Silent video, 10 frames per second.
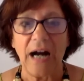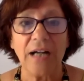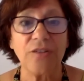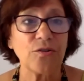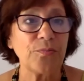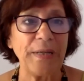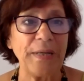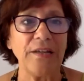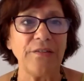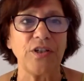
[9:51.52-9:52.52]
I don't
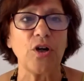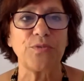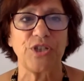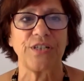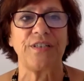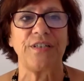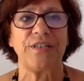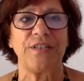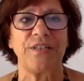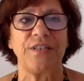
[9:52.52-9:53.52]
believe in
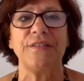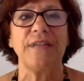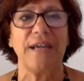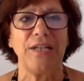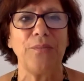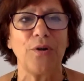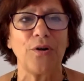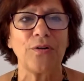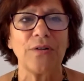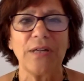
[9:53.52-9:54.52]
objectivity
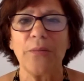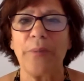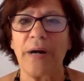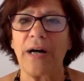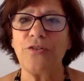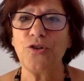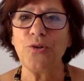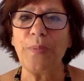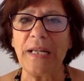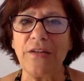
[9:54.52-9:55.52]
anymore, but I do
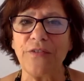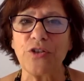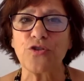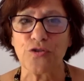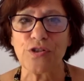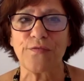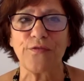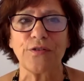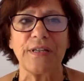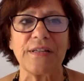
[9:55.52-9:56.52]
believe in
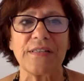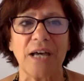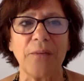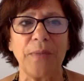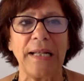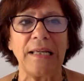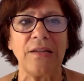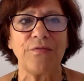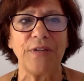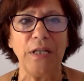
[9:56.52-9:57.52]
truthfulness. I
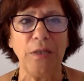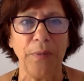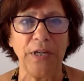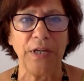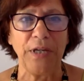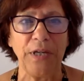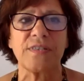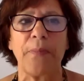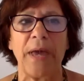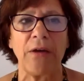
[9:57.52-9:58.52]
believe in being
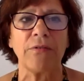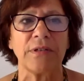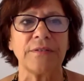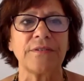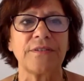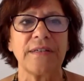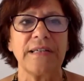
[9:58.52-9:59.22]
transparent,